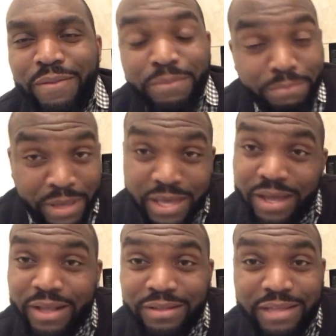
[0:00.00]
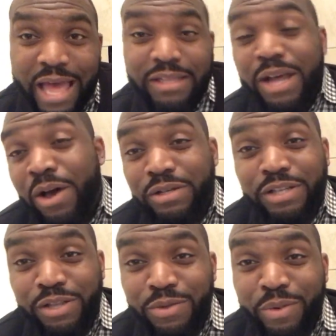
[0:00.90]
Because I talk
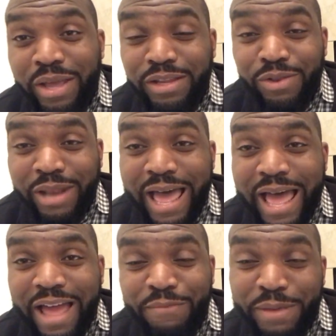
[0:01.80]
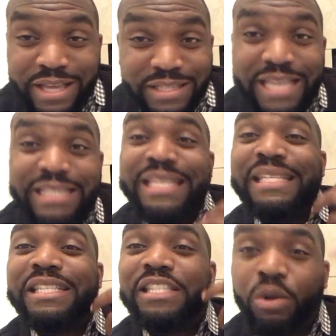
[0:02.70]
to you when you live. Because yes,
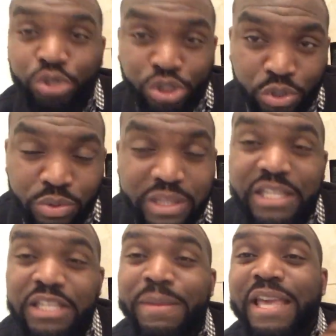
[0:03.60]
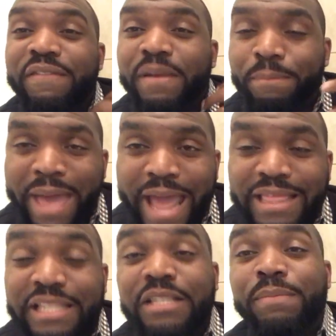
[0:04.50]
this is social. This is me giving back.
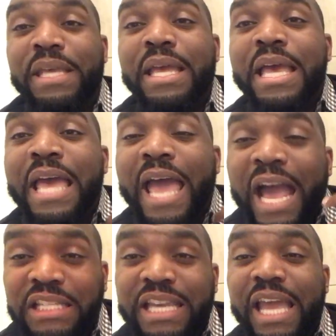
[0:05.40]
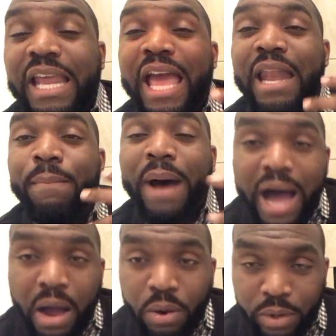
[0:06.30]
This is me educating and
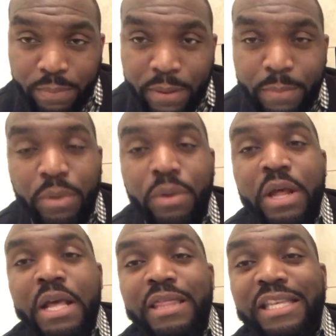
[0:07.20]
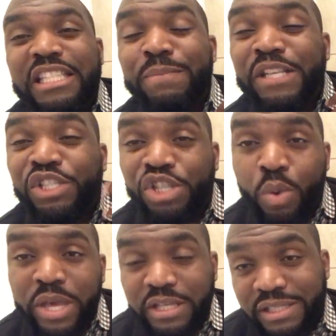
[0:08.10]
empowering people. This is me
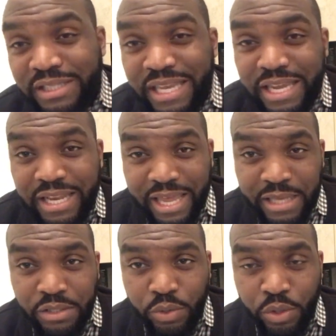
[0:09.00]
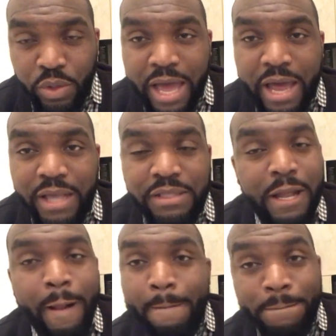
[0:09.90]
sowing a seed into you guys.
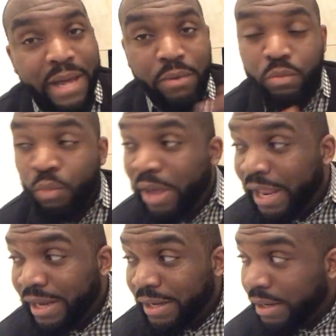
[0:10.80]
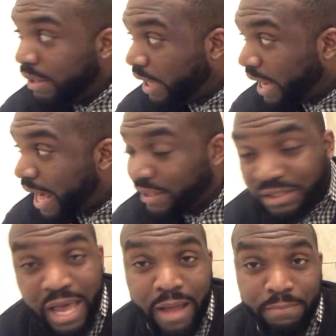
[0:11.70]
But when the clock
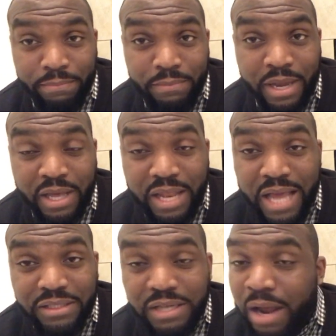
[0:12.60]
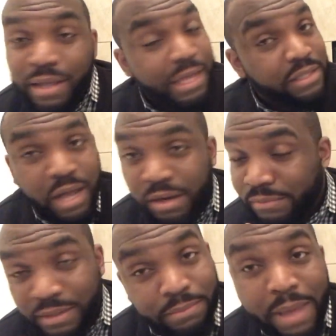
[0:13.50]
stop and the clock start,
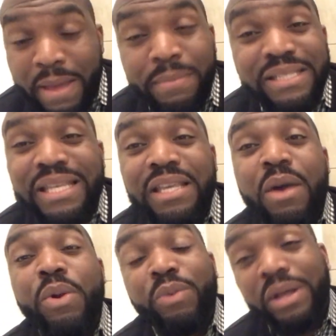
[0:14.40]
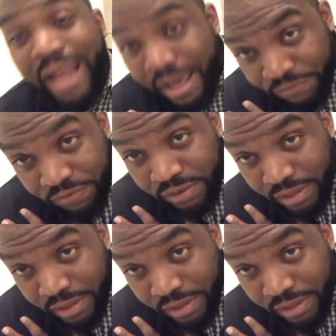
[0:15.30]
baby, I'm a CEO in real life.